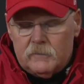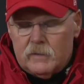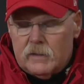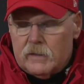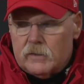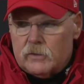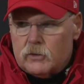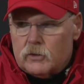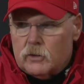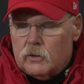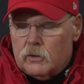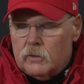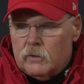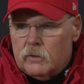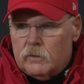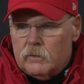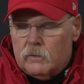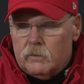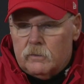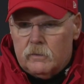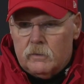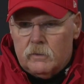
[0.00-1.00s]
And
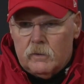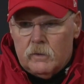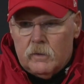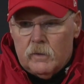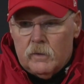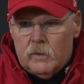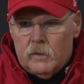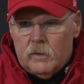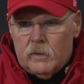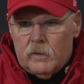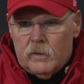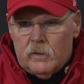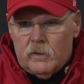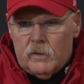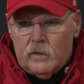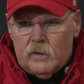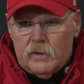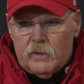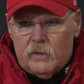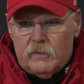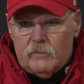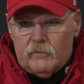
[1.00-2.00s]
so
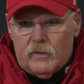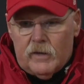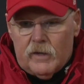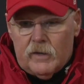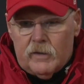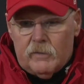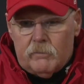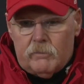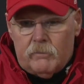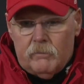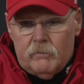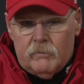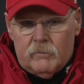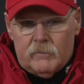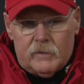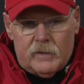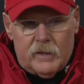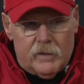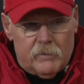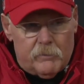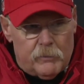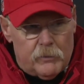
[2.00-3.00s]
you've got to
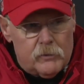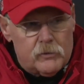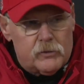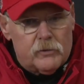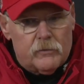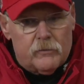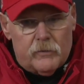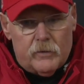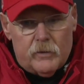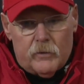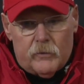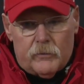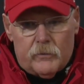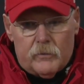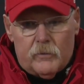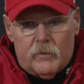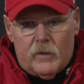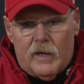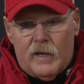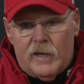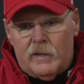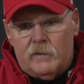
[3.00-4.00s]
kind of persevere through
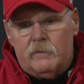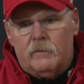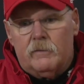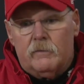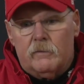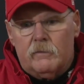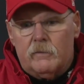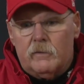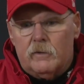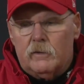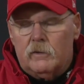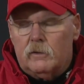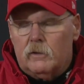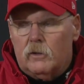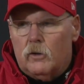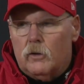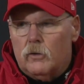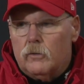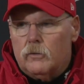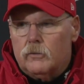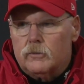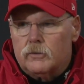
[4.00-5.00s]
that, the
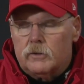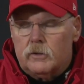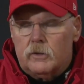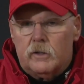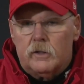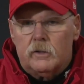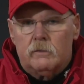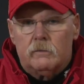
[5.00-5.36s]
lows, and then